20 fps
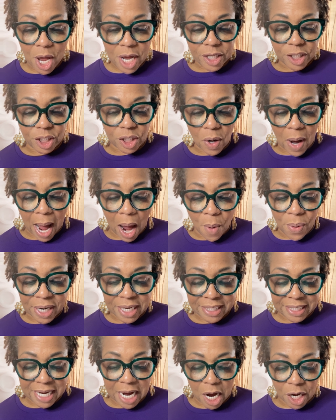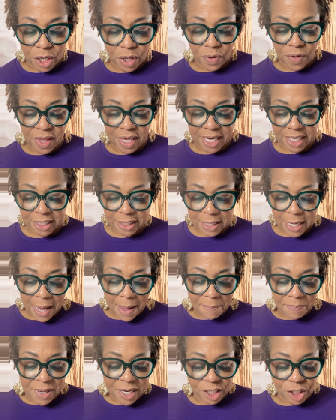So I want to tell you this.
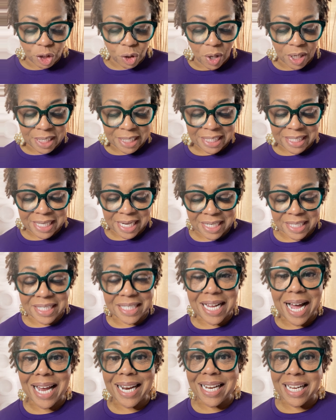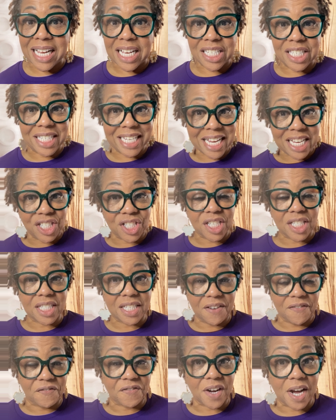Be sure to set aside a
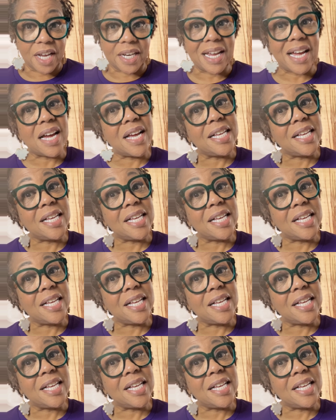contingency fund